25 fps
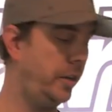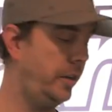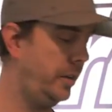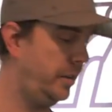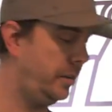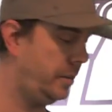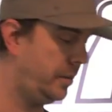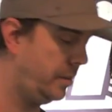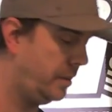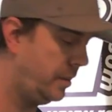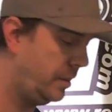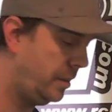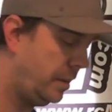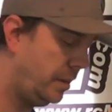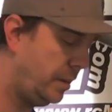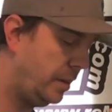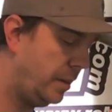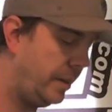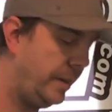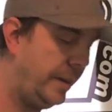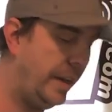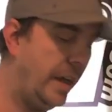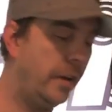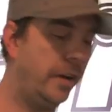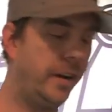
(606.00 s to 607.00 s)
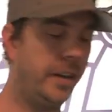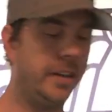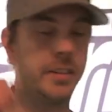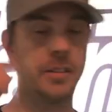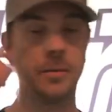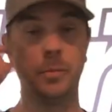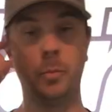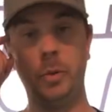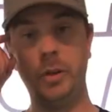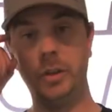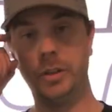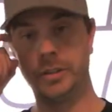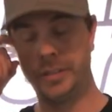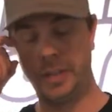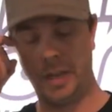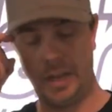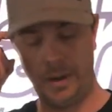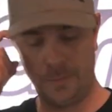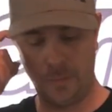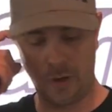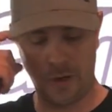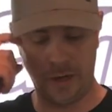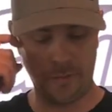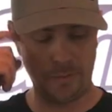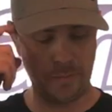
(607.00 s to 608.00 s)
good. Now to get some wheel
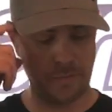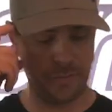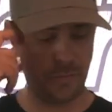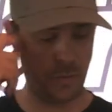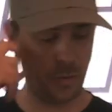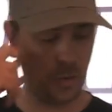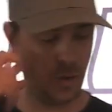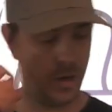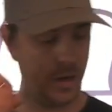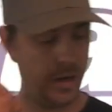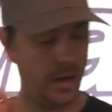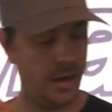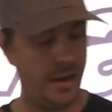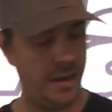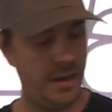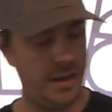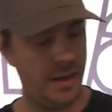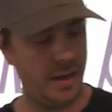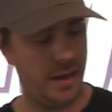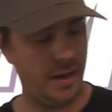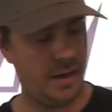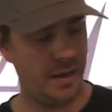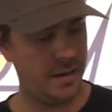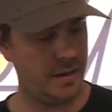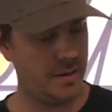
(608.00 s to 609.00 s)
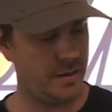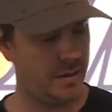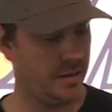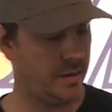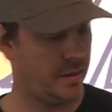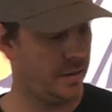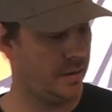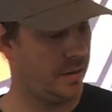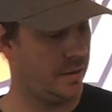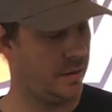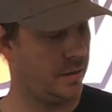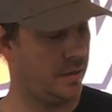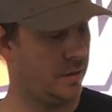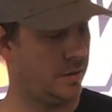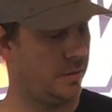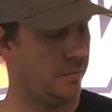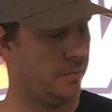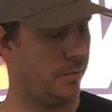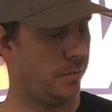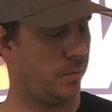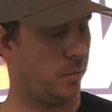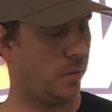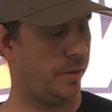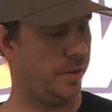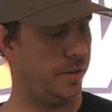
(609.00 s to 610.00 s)
time on it before
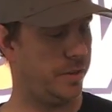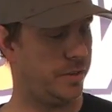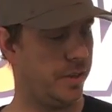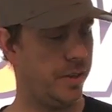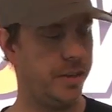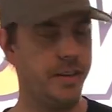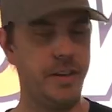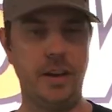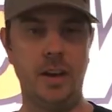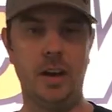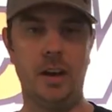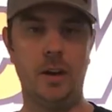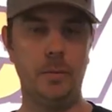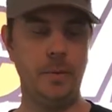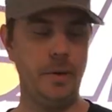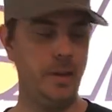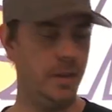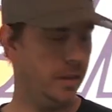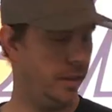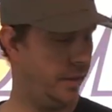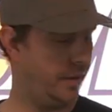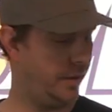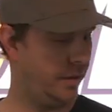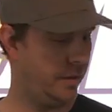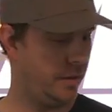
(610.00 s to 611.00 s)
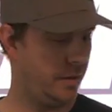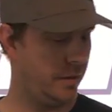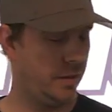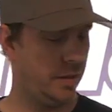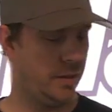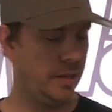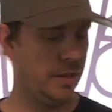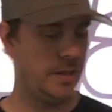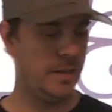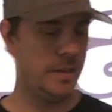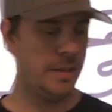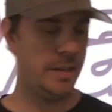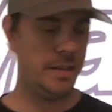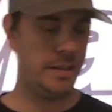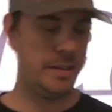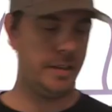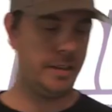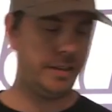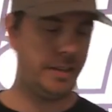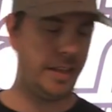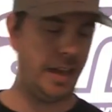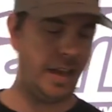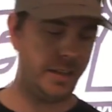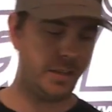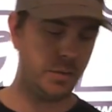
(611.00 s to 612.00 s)
I decide to not wheel it.
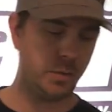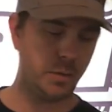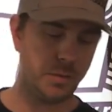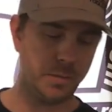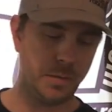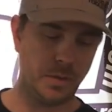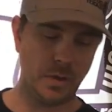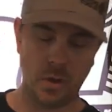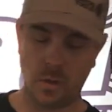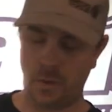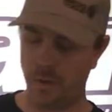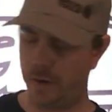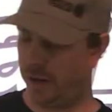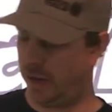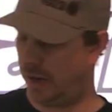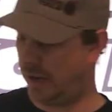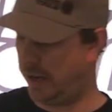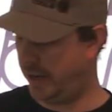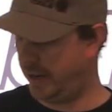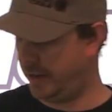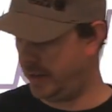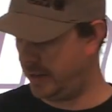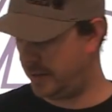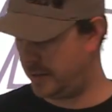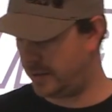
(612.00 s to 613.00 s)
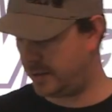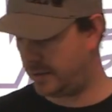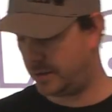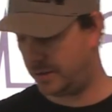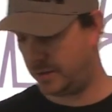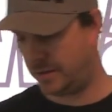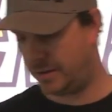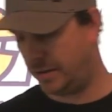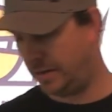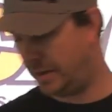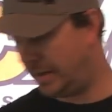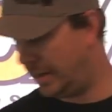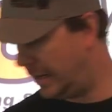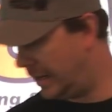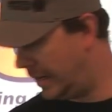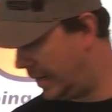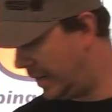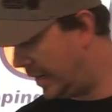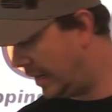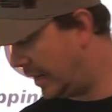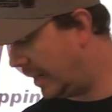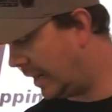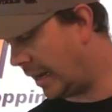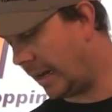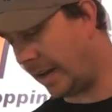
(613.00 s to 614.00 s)
That's what's been going on.
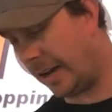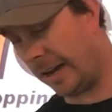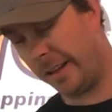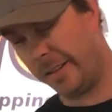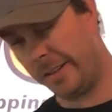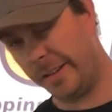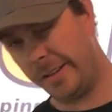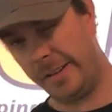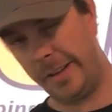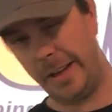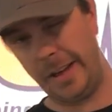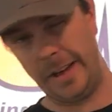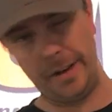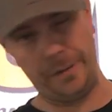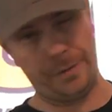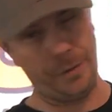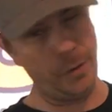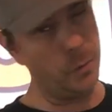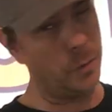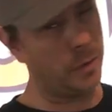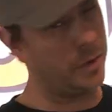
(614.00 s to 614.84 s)
Other than that,